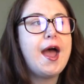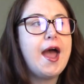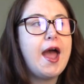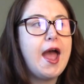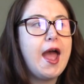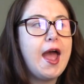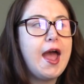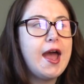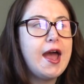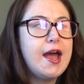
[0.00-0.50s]

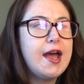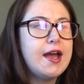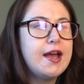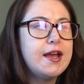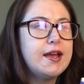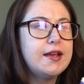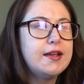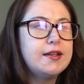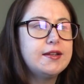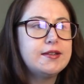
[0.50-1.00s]

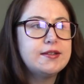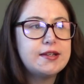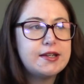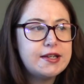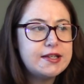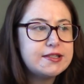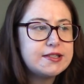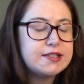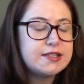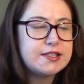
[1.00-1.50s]
and
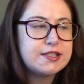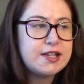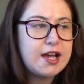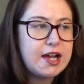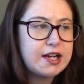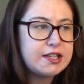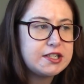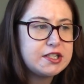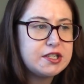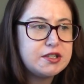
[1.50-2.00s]
it's a
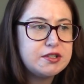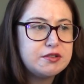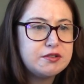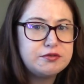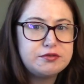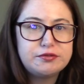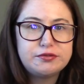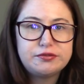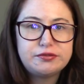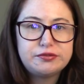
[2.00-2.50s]

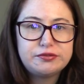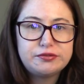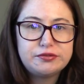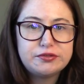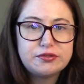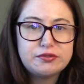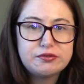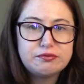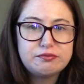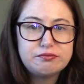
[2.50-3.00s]
detective
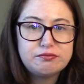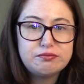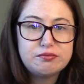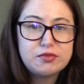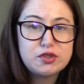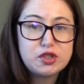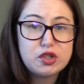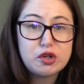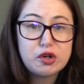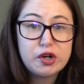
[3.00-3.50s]

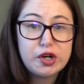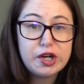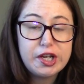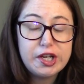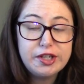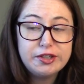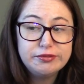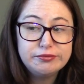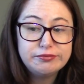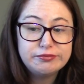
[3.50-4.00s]

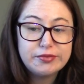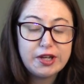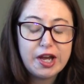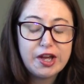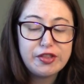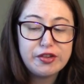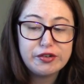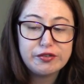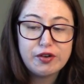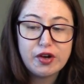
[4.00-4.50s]
story,
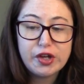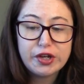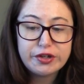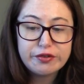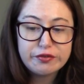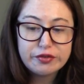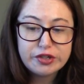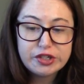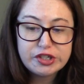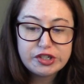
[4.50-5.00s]
and they're falling
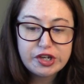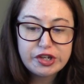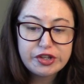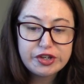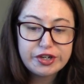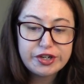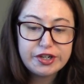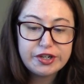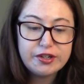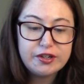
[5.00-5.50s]
for each
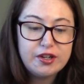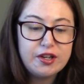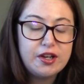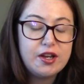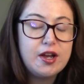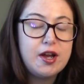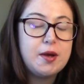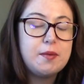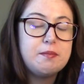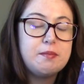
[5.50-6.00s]
other.
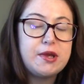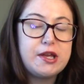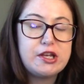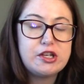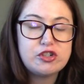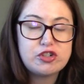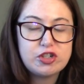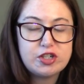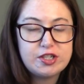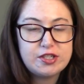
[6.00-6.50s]

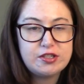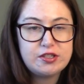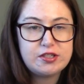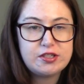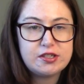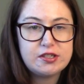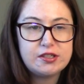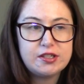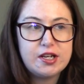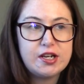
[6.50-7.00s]
Major
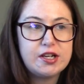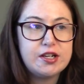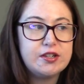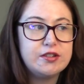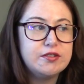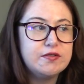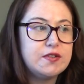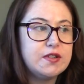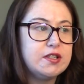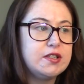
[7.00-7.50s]
insta
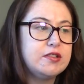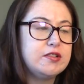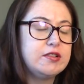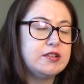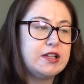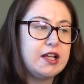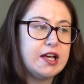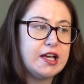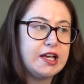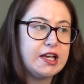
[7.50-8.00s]
love,
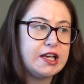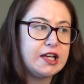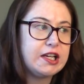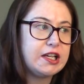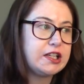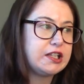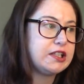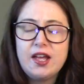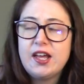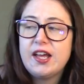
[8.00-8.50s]

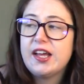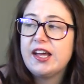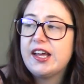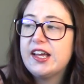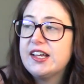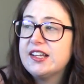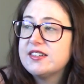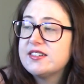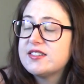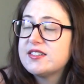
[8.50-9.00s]
like
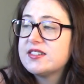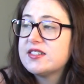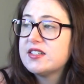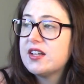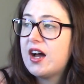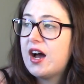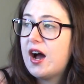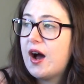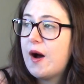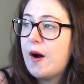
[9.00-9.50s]
it's
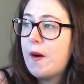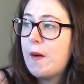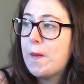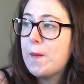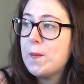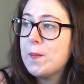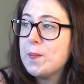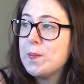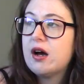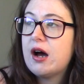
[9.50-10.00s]

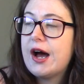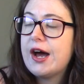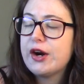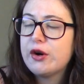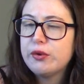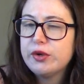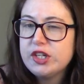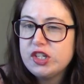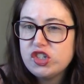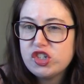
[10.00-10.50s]
um i
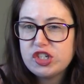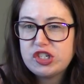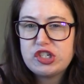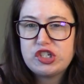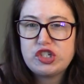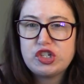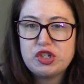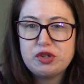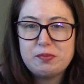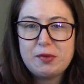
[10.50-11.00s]
don't want to judge it
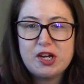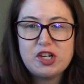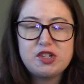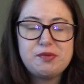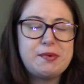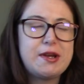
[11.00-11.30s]
too much